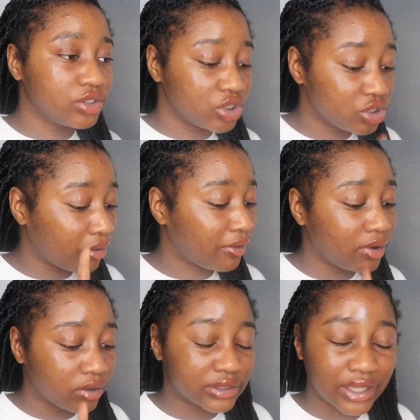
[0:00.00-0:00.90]
January
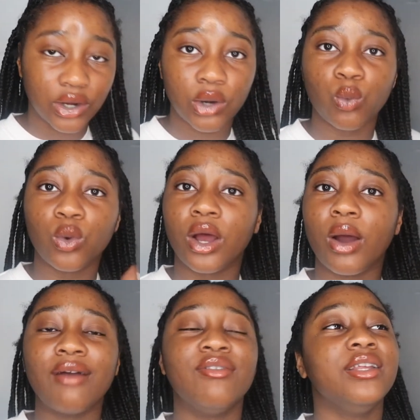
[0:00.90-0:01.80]
lockdown,
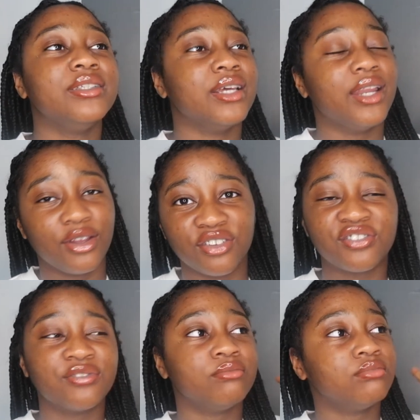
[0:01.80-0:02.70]
I really said F
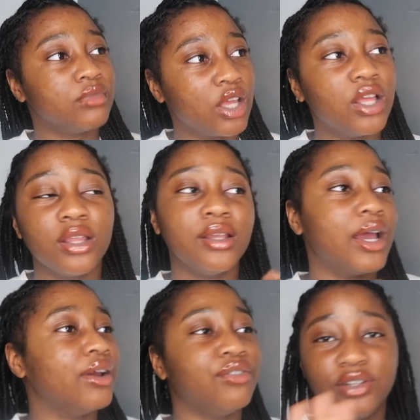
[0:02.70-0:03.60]

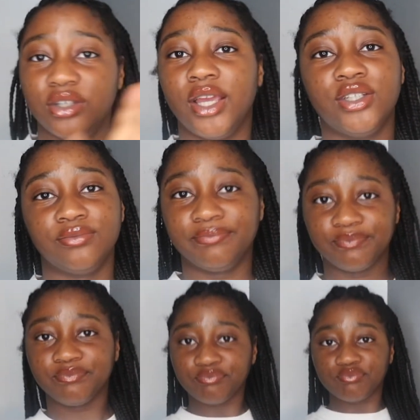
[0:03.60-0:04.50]
education.
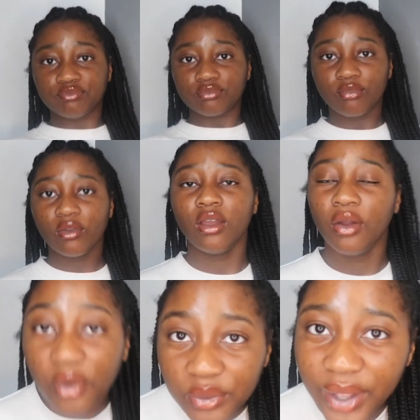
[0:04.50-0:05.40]

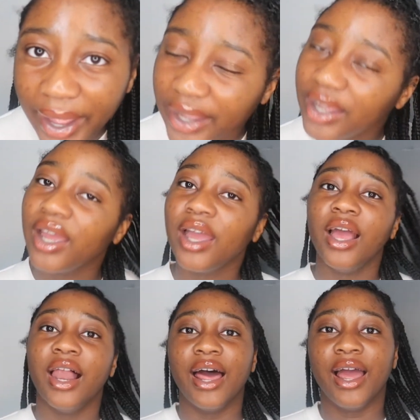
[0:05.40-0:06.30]
Okay,
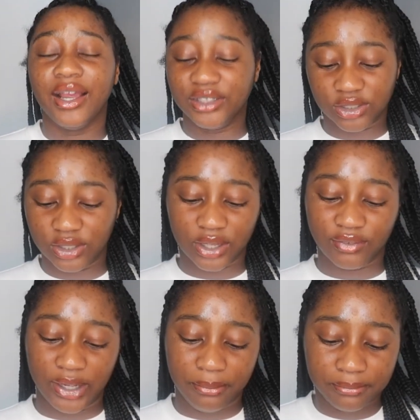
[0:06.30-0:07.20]
I actually can give a
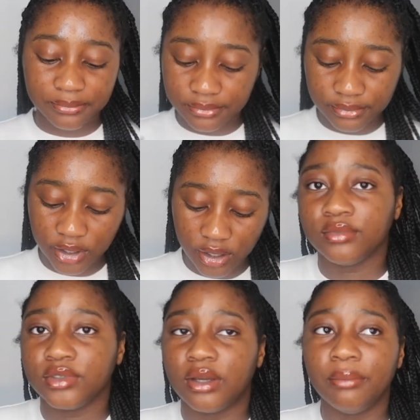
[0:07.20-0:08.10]
damn.
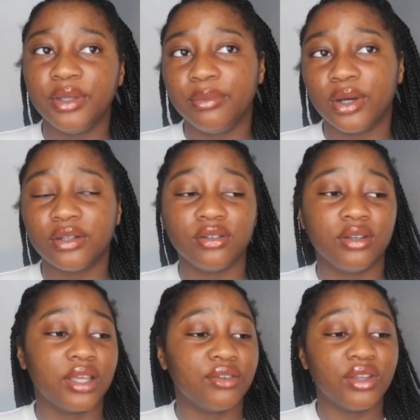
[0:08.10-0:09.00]
Some people, I didn't
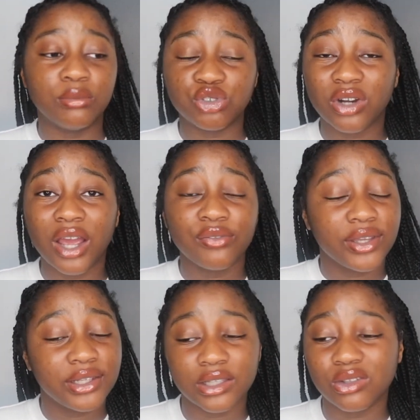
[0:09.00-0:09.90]
give them drive.
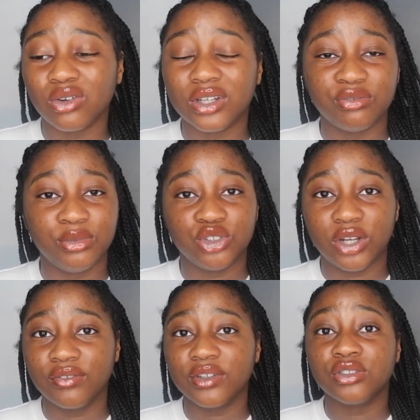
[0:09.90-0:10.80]
It did not give me
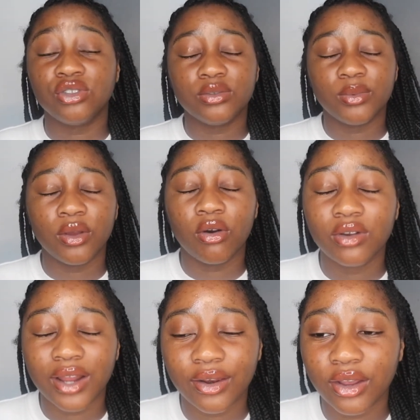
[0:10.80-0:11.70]
drive. Excuse me.
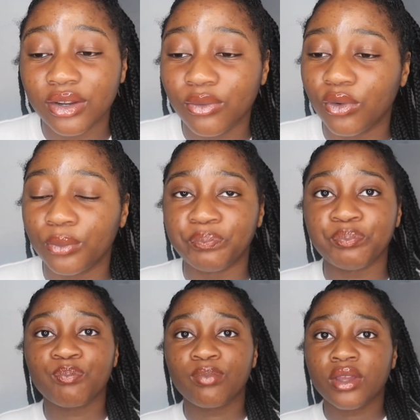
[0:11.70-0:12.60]
Online learning
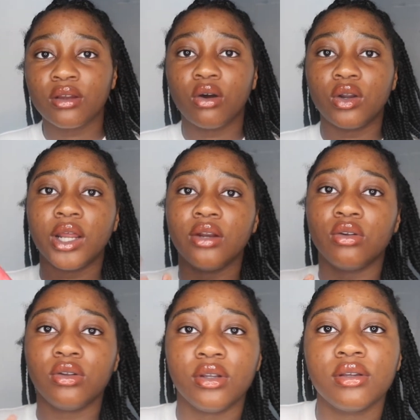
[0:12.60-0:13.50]

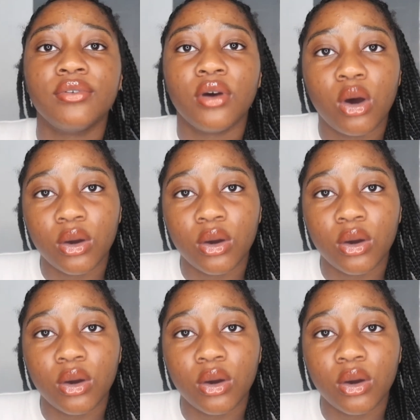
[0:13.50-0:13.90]
for